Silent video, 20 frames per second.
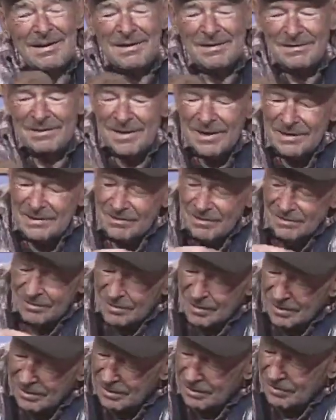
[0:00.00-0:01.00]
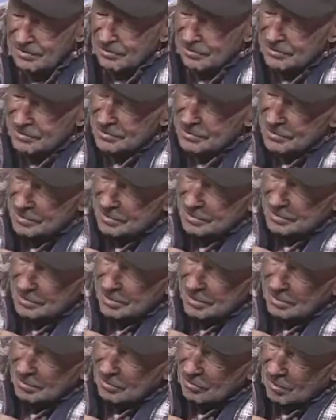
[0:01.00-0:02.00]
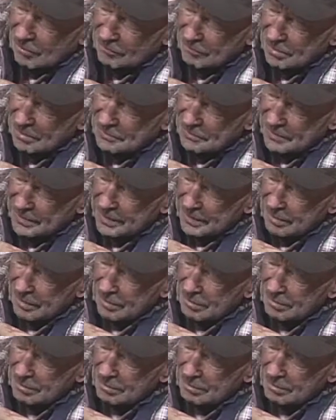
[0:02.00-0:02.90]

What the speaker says: Take your cutting torch and just cut it off right there.